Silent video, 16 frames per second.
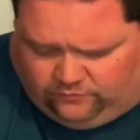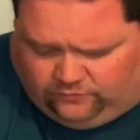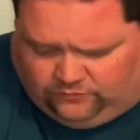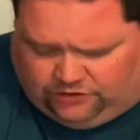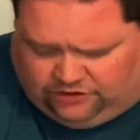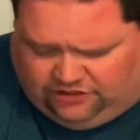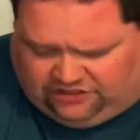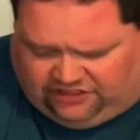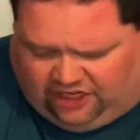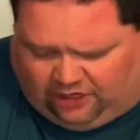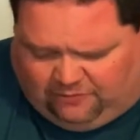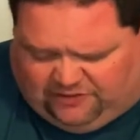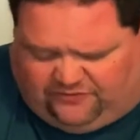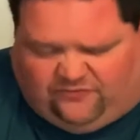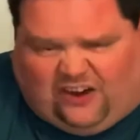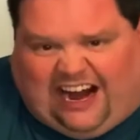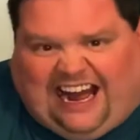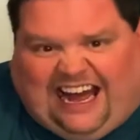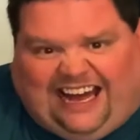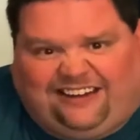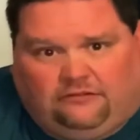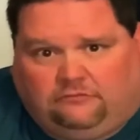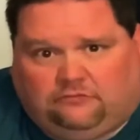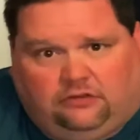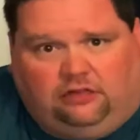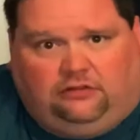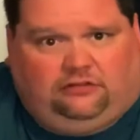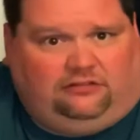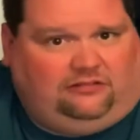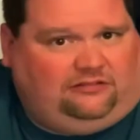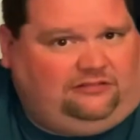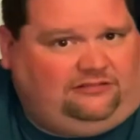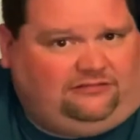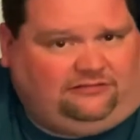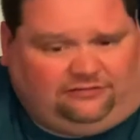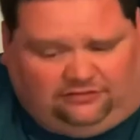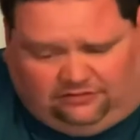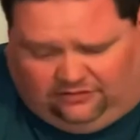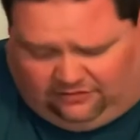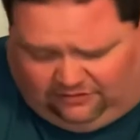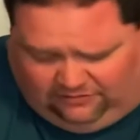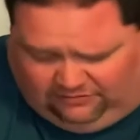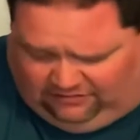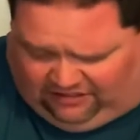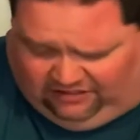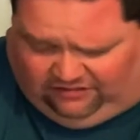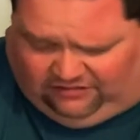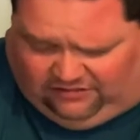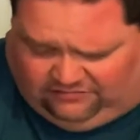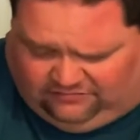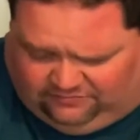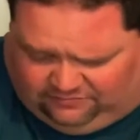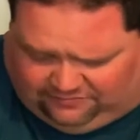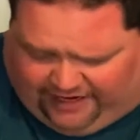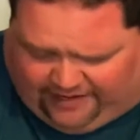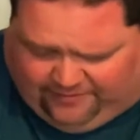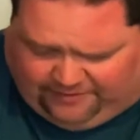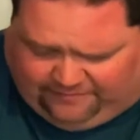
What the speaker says: Just tell them it's fried. I don't know. Maybe.